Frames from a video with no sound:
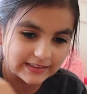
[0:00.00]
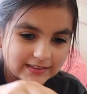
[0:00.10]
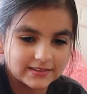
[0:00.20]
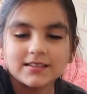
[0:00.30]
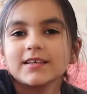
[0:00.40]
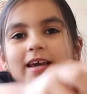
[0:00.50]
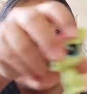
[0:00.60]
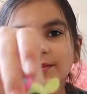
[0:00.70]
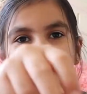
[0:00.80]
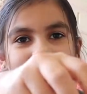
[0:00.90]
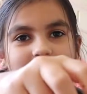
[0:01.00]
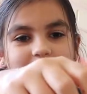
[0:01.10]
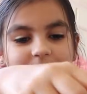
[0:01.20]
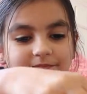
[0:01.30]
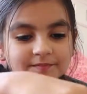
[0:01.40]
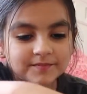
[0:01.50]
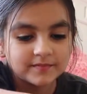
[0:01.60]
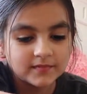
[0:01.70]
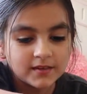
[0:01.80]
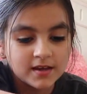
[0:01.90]
that this is a camel.
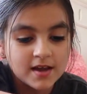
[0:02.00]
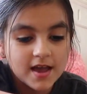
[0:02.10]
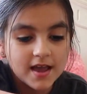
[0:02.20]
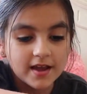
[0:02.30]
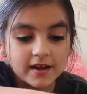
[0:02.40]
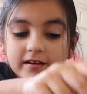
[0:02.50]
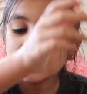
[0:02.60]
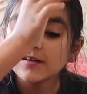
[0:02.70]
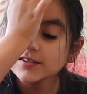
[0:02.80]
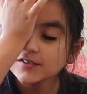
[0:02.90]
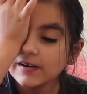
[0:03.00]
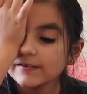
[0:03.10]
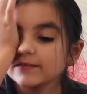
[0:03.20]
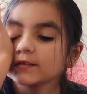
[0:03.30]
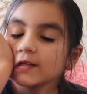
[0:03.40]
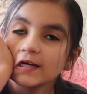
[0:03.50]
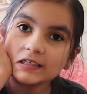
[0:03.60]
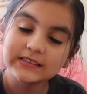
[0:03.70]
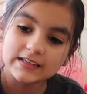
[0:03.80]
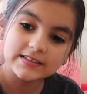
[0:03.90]
And also I
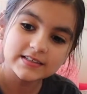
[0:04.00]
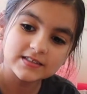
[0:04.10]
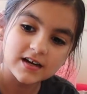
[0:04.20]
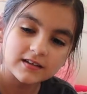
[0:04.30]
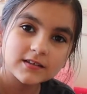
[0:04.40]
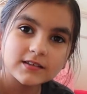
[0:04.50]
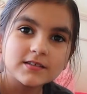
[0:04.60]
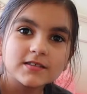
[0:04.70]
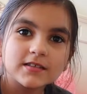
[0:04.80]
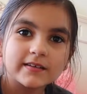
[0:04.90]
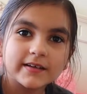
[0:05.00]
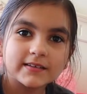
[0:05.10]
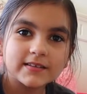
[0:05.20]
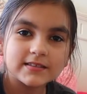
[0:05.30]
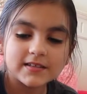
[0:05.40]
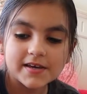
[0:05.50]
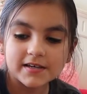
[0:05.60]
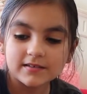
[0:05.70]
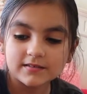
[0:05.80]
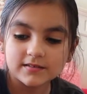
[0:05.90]
realized that these colors and like these
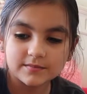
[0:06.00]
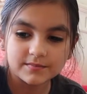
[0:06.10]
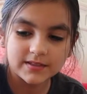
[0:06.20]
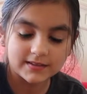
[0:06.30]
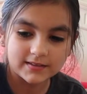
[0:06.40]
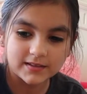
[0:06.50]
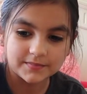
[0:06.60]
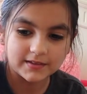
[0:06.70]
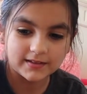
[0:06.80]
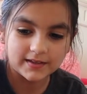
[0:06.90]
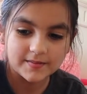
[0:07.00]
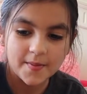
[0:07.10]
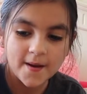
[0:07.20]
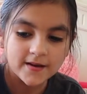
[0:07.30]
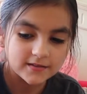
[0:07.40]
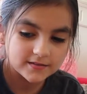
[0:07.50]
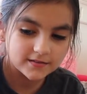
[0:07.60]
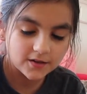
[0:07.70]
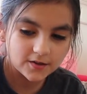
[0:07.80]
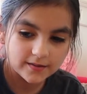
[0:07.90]
things mean like something like
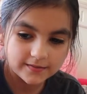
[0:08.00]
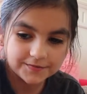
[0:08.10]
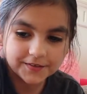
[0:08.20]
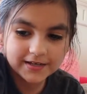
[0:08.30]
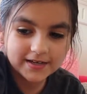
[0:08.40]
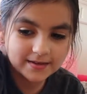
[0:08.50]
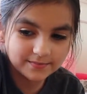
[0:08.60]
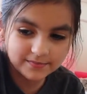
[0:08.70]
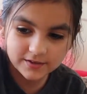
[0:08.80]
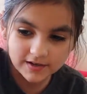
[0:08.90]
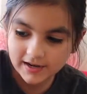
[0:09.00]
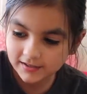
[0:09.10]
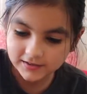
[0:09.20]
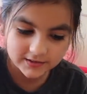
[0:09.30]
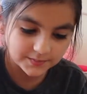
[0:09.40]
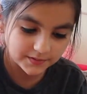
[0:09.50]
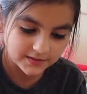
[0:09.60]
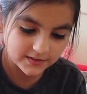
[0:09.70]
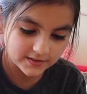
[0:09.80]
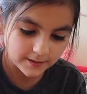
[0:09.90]
so for him you're actually supposed
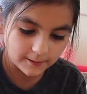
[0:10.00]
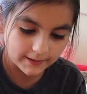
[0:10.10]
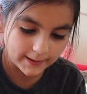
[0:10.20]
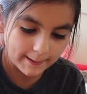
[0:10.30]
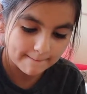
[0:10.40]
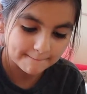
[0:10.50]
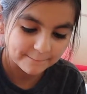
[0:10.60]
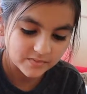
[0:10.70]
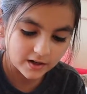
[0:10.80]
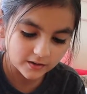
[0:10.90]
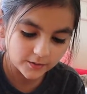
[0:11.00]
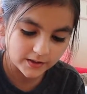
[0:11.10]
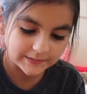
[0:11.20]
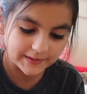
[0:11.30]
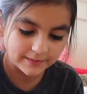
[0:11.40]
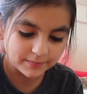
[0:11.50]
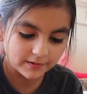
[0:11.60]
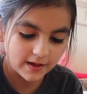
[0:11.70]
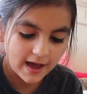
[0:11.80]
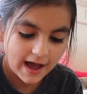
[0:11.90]
to do like I'll do an
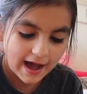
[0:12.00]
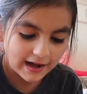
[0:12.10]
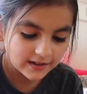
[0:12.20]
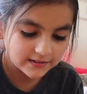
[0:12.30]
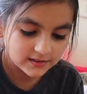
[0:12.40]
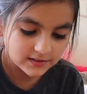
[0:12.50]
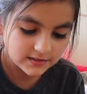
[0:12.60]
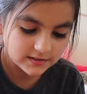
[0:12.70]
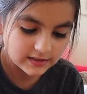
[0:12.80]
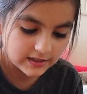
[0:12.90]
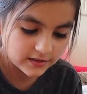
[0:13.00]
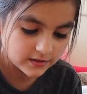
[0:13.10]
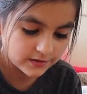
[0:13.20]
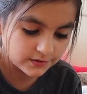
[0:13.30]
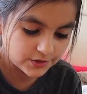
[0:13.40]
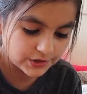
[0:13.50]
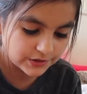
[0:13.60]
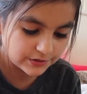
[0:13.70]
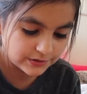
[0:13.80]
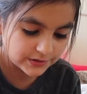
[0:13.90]
example. At sunset new
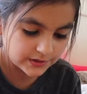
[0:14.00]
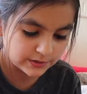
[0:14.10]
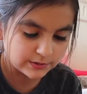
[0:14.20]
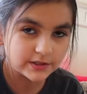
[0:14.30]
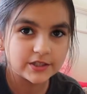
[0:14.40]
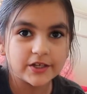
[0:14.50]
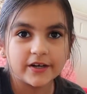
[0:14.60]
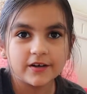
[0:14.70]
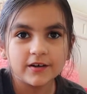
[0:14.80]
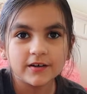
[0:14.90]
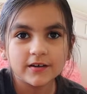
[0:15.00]
shoes you could share.